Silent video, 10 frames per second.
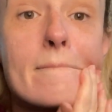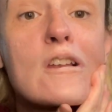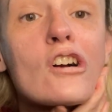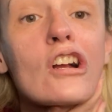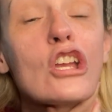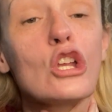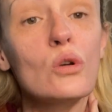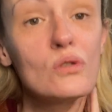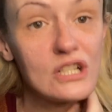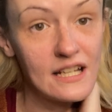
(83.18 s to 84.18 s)
took a
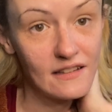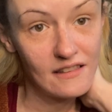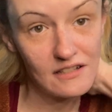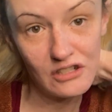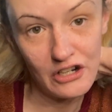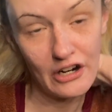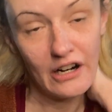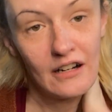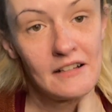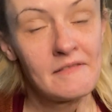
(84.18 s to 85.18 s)
huge hit this year,
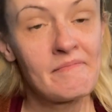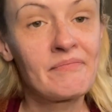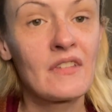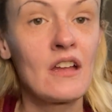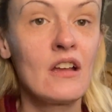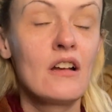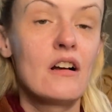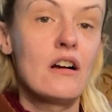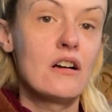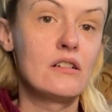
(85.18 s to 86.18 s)

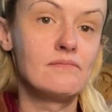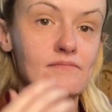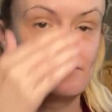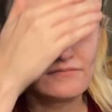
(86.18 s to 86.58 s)
um,